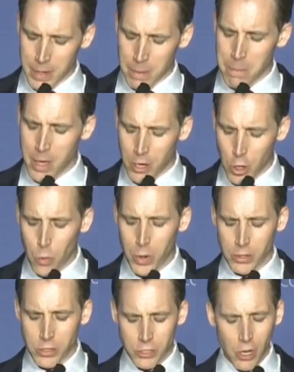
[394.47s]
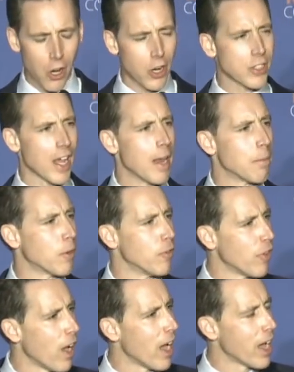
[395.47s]
men who will start and
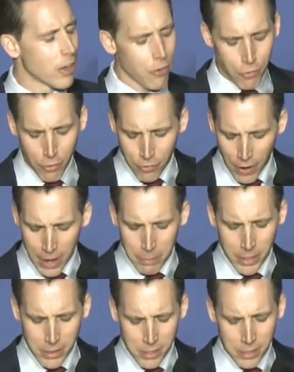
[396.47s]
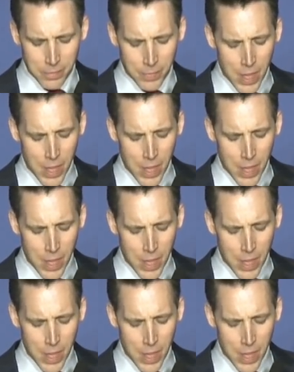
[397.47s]
provide for families,